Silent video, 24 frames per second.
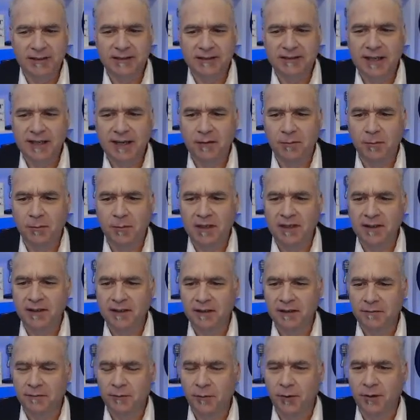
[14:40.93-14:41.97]
It's like me in
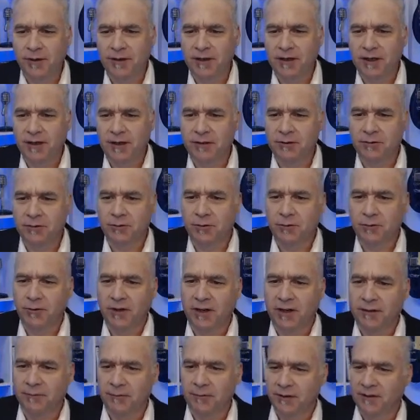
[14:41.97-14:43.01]
a foreign country,
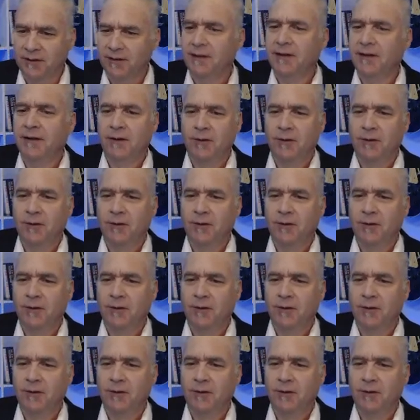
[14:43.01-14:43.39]
right, where